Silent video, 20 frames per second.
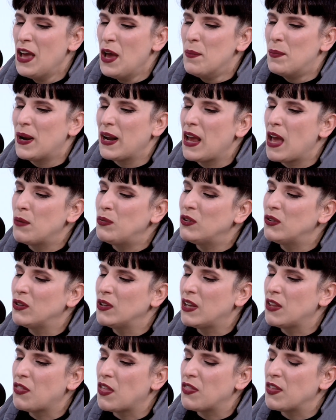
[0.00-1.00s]
But I absolutely
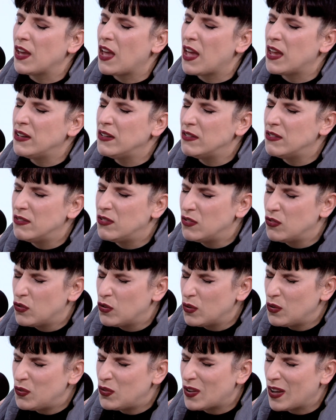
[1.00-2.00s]
get that thing. And
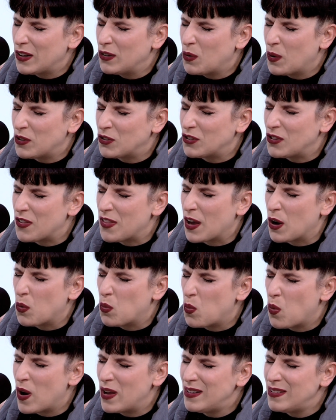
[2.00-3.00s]
sort of side question to that,
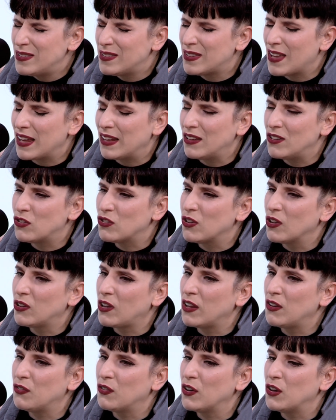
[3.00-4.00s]
what does silence look
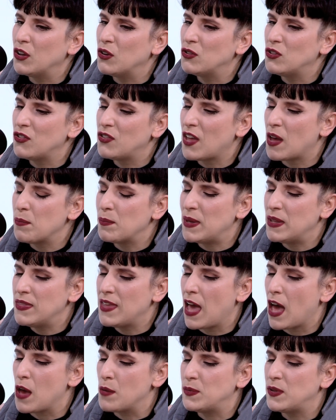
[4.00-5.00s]
like for you? Does that mean the
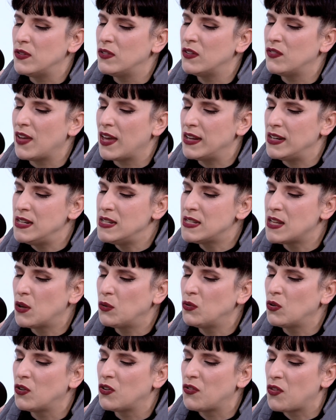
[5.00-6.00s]
absence of any
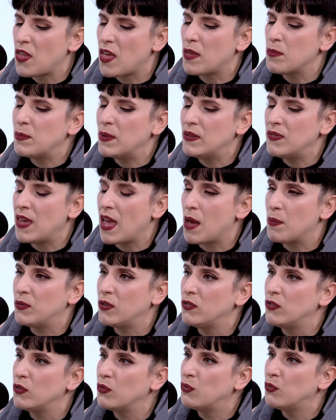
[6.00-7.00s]
sound, or does that mean the
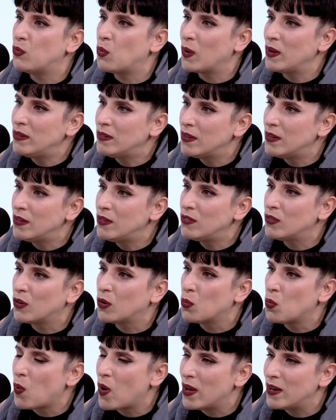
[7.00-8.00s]
absence of voices, or
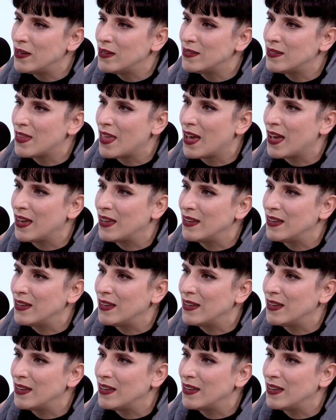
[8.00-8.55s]
what is that?